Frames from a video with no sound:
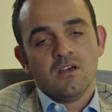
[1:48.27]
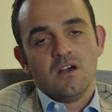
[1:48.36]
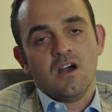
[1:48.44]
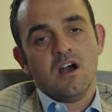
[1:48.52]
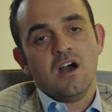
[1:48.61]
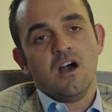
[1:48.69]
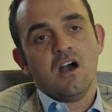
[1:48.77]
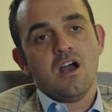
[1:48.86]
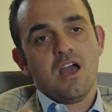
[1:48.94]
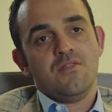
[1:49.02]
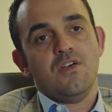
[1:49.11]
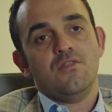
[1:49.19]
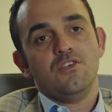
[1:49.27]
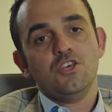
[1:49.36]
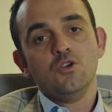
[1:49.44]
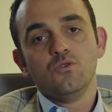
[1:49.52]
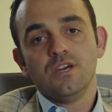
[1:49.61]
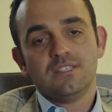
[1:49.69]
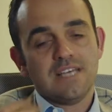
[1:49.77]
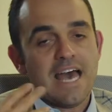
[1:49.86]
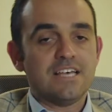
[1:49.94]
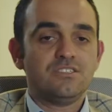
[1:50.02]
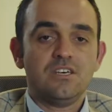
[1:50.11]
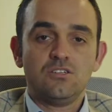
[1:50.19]
And then the units,
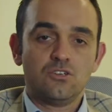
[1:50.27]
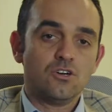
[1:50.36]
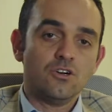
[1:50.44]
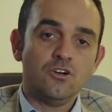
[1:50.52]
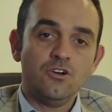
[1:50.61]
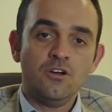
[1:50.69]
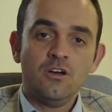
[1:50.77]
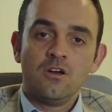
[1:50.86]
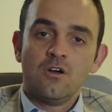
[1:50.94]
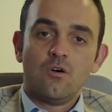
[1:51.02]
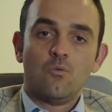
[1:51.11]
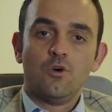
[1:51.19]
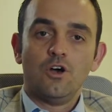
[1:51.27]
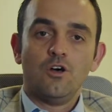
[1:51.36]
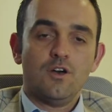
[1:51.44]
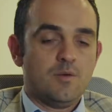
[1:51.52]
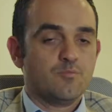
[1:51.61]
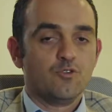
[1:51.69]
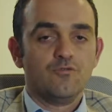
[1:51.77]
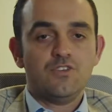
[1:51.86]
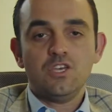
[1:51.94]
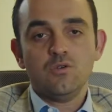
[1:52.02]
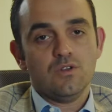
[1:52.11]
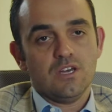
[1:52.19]
as they turn, will improve the
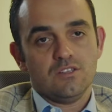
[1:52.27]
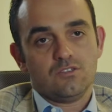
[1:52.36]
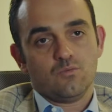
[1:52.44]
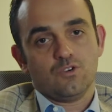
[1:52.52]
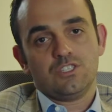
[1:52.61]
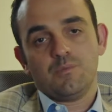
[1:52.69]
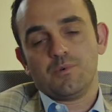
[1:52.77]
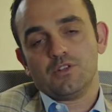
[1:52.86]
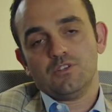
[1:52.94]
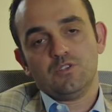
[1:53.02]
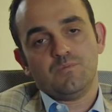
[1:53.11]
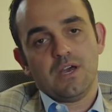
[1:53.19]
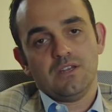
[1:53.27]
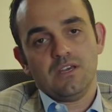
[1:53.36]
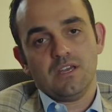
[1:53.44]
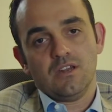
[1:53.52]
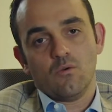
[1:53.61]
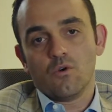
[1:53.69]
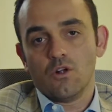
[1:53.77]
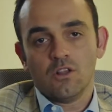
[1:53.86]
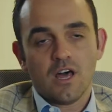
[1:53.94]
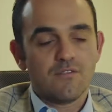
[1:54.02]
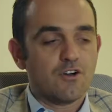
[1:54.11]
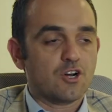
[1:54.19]
units. We're typically spending, where a
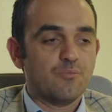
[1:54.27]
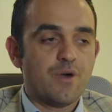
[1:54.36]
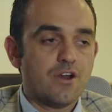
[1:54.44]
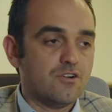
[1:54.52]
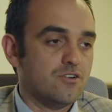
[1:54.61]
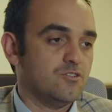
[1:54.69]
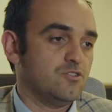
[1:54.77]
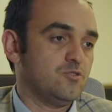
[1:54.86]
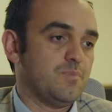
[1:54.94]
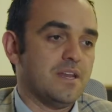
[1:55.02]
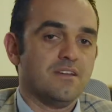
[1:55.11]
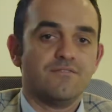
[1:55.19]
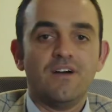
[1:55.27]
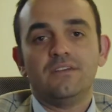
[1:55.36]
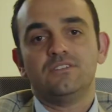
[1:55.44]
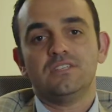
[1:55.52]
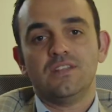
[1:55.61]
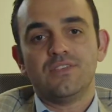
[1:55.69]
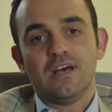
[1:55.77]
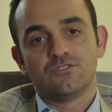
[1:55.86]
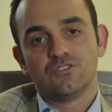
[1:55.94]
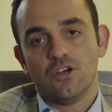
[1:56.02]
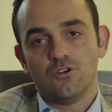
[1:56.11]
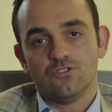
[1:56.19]
lot of our competitors are spending $5,000 to
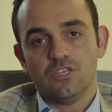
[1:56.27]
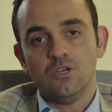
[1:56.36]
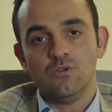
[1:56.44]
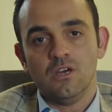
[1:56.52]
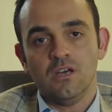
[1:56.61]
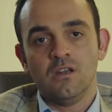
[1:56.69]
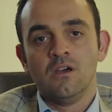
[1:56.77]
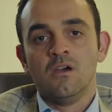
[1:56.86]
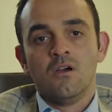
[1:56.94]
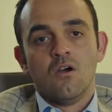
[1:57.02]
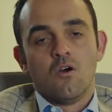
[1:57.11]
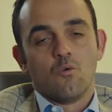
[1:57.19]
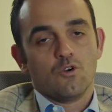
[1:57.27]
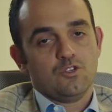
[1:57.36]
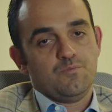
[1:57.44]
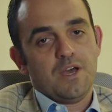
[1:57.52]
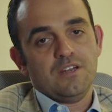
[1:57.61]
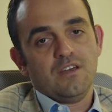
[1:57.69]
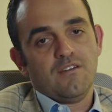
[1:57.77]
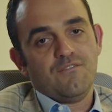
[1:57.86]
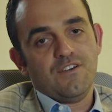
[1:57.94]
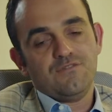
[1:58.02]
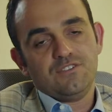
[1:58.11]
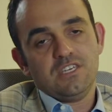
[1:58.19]
$10,000 a unit. We're spending
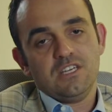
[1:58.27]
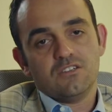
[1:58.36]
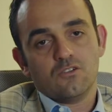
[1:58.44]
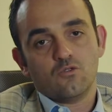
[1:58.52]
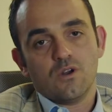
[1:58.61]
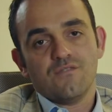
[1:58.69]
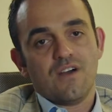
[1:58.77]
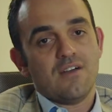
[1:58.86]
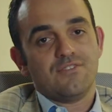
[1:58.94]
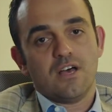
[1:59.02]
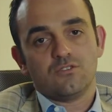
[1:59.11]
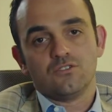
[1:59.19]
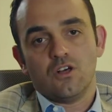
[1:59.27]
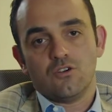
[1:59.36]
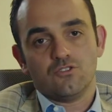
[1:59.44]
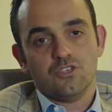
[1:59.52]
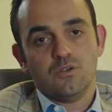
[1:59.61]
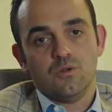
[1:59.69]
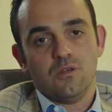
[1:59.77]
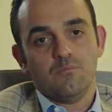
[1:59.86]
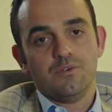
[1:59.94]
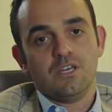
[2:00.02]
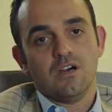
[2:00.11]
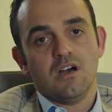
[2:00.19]
$15,000 to $25,000 a unit,
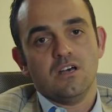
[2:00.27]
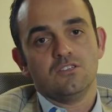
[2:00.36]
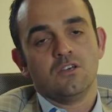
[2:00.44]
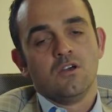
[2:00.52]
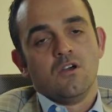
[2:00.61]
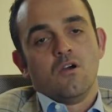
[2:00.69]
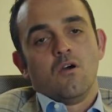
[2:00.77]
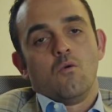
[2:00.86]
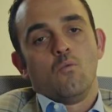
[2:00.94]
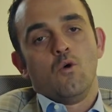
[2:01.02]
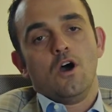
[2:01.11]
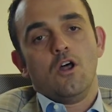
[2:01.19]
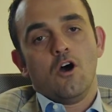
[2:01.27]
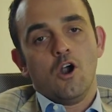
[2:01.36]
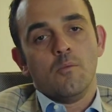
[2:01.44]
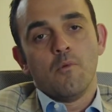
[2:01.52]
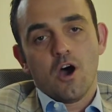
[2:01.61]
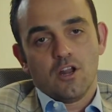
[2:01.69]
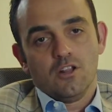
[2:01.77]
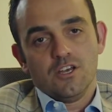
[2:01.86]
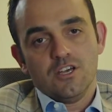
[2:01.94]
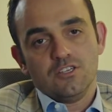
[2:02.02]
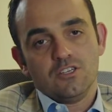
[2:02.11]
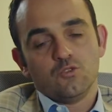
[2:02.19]
because what our model
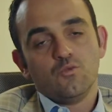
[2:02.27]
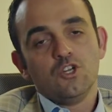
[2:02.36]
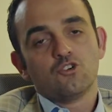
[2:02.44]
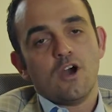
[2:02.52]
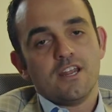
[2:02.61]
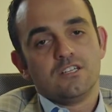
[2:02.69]
is we try to